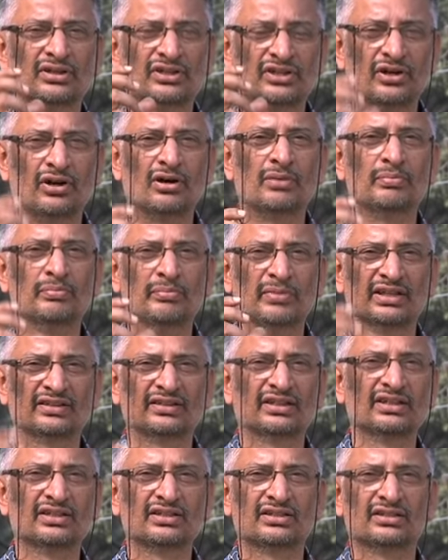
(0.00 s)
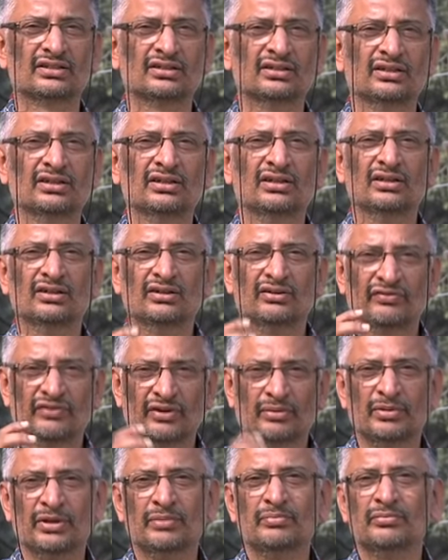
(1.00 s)
sharp message
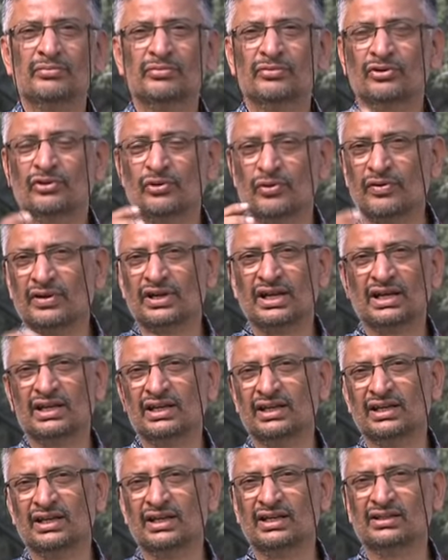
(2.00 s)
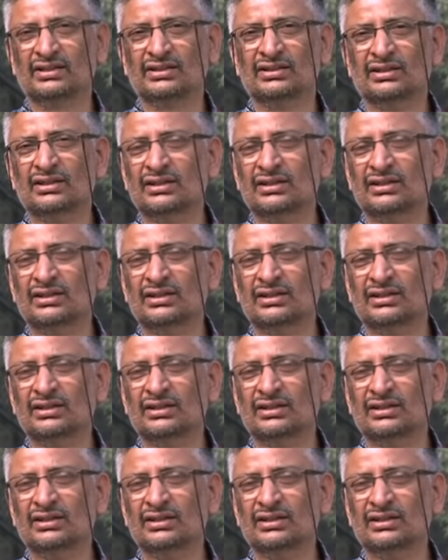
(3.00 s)
from him to our young India.